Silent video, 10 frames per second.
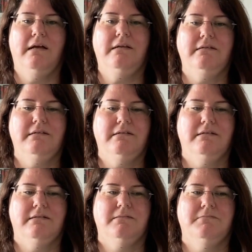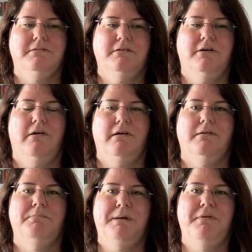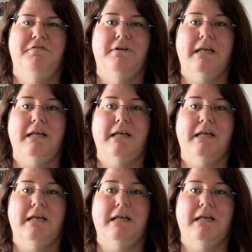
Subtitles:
And, you know, it made me